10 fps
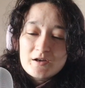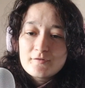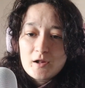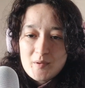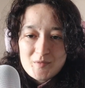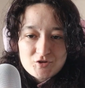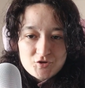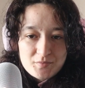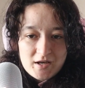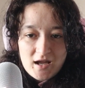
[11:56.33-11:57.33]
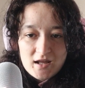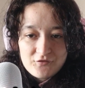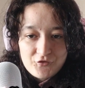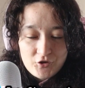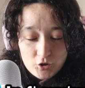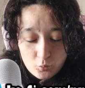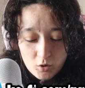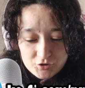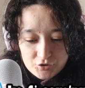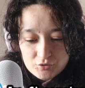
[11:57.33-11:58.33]
can follow me on my social media if you
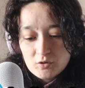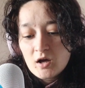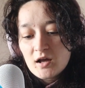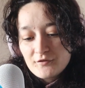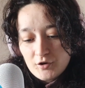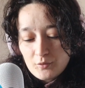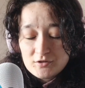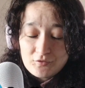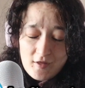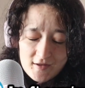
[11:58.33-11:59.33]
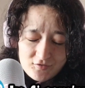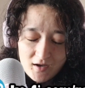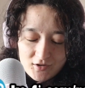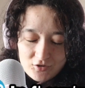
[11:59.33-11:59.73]
want to. If you don't want to, that's fine